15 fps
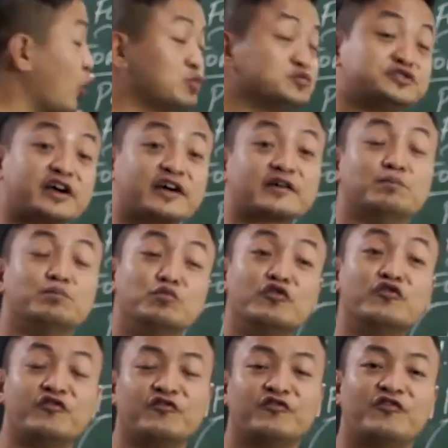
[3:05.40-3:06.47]
object
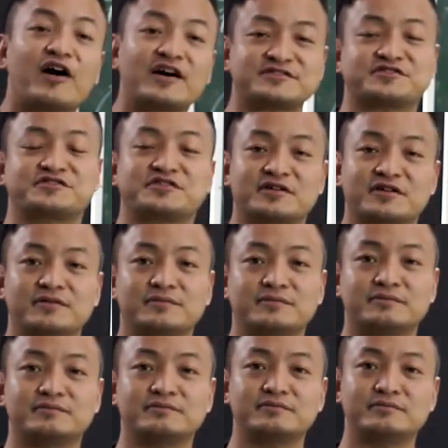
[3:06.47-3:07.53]
move faster.
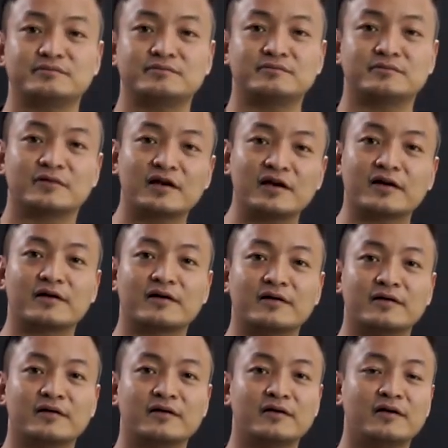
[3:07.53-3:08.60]
Clear?
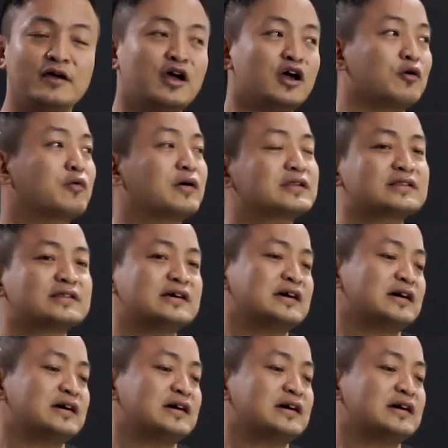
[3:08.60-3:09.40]
When